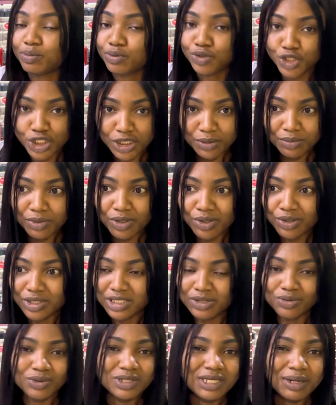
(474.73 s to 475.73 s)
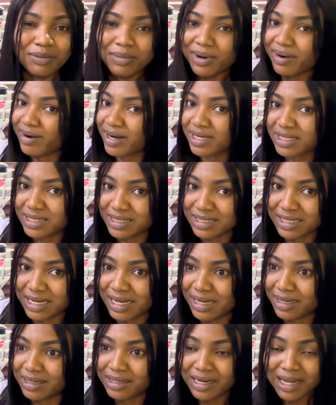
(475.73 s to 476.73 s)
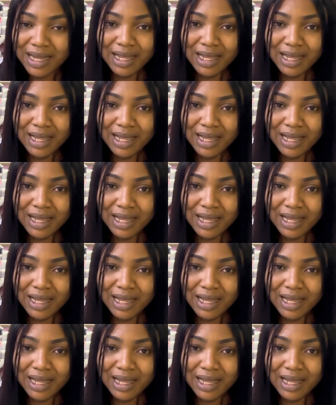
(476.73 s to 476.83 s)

pushing because it was embarrassing and